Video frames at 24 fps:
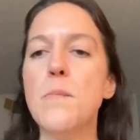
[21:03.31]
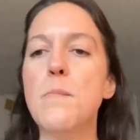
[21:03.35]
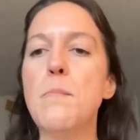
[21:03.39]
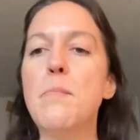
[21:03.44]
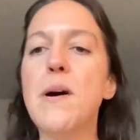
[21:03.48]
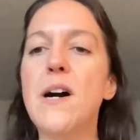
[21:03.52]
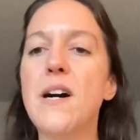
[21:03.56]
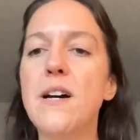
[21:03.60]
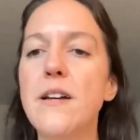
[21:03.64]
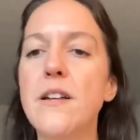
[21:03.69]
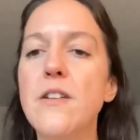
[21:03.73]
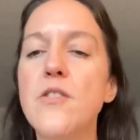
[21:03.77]

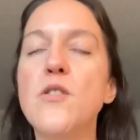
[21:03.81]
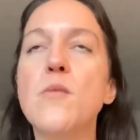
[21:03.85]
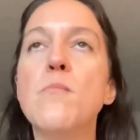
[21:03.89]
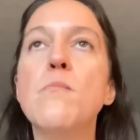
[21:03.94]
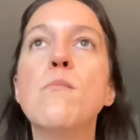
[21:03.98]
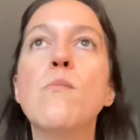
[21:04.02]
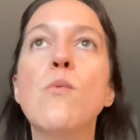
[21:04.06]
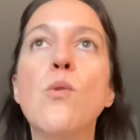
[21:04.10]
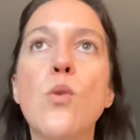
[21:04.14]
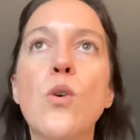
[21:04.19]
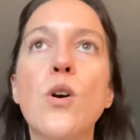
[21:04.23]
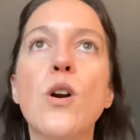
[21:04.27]
but the
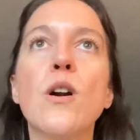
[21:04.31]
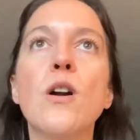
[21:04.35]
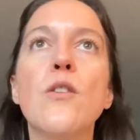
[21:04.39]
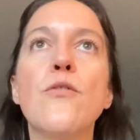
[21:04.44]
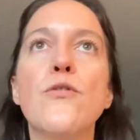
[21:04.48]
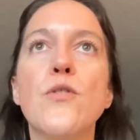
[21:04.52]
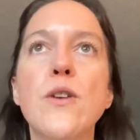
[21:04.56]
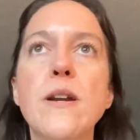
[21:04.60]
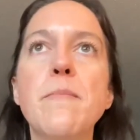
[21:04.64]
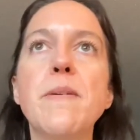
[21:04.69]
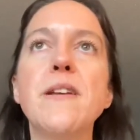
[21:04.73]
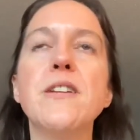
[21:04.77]
more
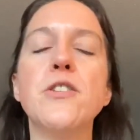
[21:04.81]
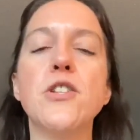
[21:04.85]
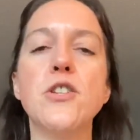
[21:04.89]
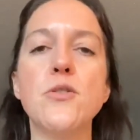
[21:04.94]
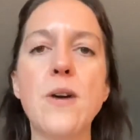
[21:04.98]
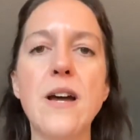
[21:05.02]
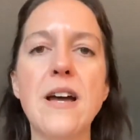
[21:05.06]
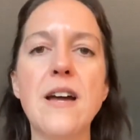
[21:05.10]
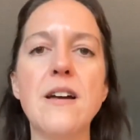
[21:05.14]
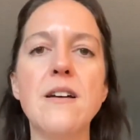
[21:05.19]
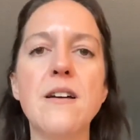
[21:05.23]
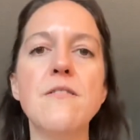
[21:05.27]
freebies you
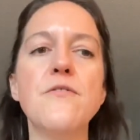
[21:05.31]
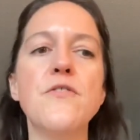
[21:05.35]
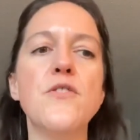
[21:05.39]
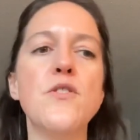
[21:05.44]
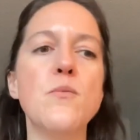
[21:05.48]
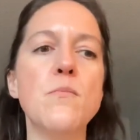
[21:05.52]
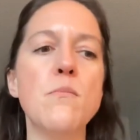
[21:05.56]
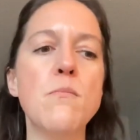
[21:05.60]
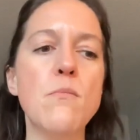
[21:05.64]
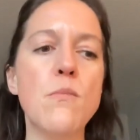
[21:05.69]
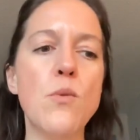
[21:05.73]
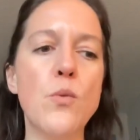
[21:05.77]
have,
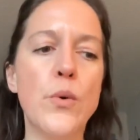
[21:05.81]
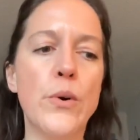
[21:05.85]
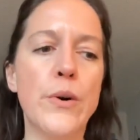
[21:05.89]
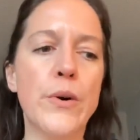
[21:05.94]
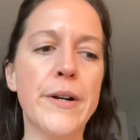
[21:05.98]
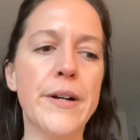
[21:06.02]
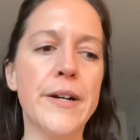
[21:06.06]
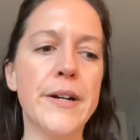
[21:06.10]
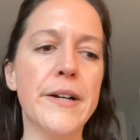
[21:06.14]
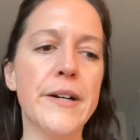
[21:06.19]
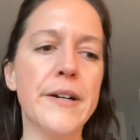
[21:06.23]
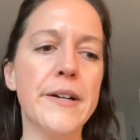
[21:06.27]
the
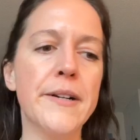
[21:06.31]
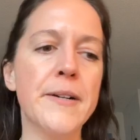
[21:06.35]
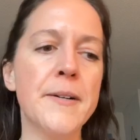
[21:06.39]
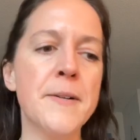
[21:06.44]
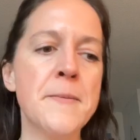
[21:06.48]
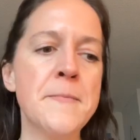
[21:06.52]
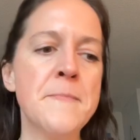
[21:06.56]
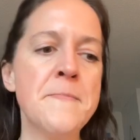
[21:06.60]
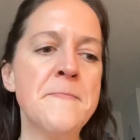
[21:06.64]
more,